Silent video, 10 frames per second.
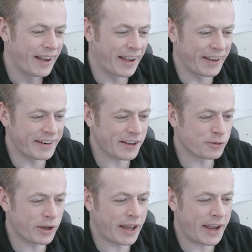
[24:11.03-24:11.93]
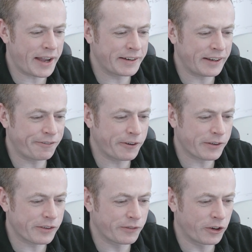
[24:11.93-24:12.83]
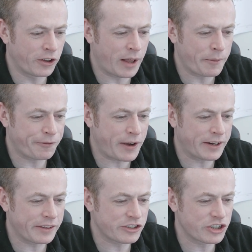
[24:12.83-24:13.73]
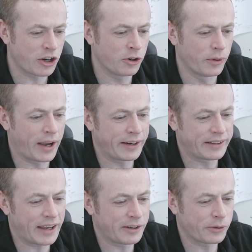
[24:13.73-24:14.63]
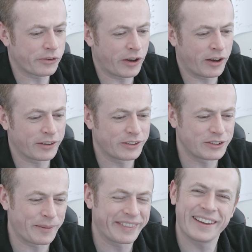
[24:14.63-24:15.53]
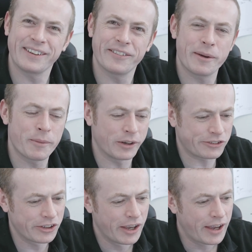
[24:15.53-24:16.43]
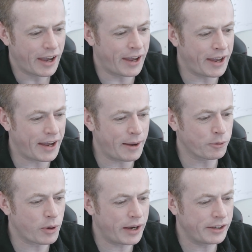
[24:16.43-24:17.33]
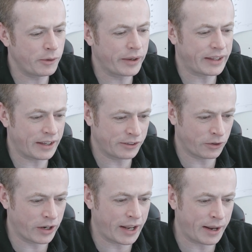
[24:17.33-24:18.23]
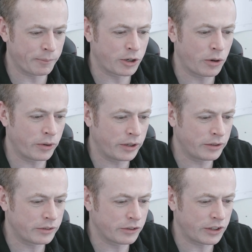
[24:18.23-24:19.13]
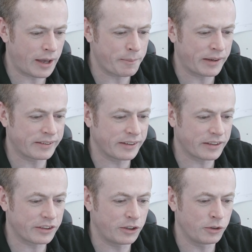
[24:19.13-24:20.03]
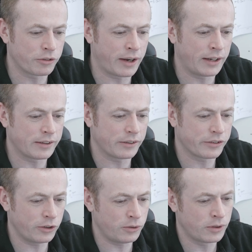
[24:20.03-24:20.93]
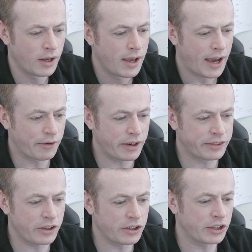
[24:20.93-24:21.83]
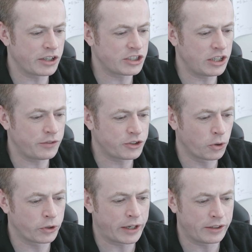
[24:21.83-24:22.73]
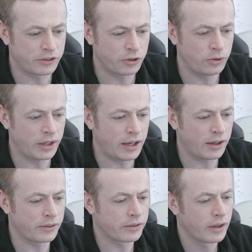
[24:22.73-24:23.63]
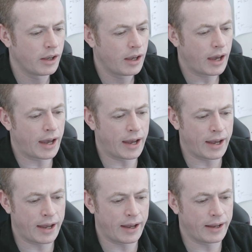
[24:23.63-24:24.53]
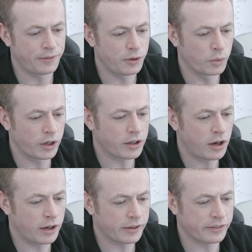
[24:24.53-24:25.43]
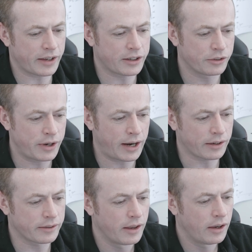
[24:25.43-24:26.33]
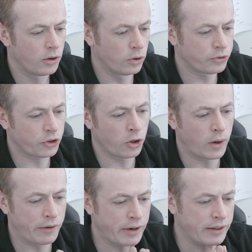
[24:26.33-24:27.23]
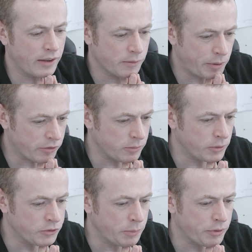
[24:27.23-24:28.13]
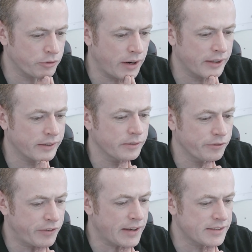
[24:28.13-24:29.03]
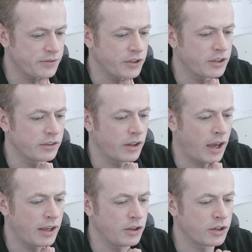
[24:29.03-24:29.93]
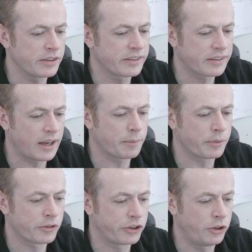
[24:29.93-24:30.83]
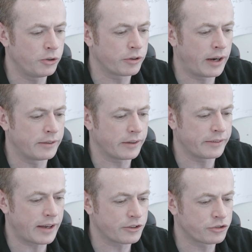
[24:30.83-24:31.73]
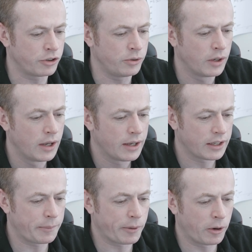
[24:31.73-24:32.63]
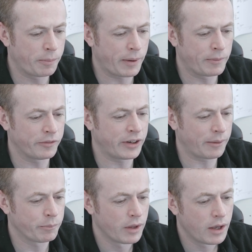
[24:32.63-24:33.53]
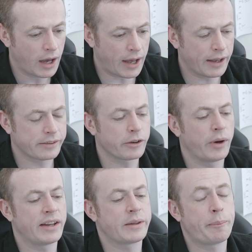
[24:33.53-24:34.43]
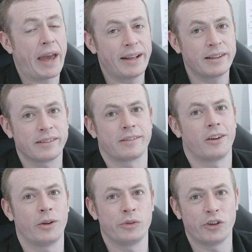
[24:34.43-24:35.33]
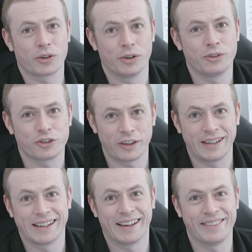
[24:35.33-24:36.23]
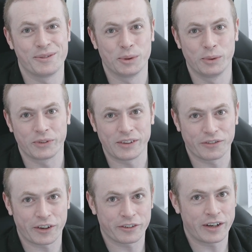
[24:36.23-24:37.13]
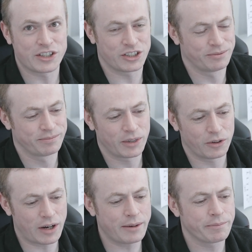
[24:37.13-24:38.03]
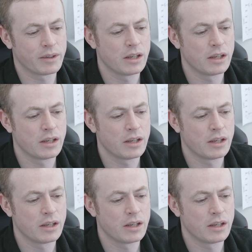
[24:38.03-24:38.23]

Uh, next one. Hi, Andy. First of all, I'm a fan of the show and Kendo Star. Good job, and thank you very much. Uh, I'm quite new at Kendo, and I'm going to get my sixth Q grade soon. I read that you can achieve Shodan in two years uh, if you work hard. Is that correct? Also, I read it. It's possible to progress fast if you can, uh, you can skip the Q grades. Is that true? Keep it up. I'm loving it. Uh, so it depends on your country and the rules in your federation. All right.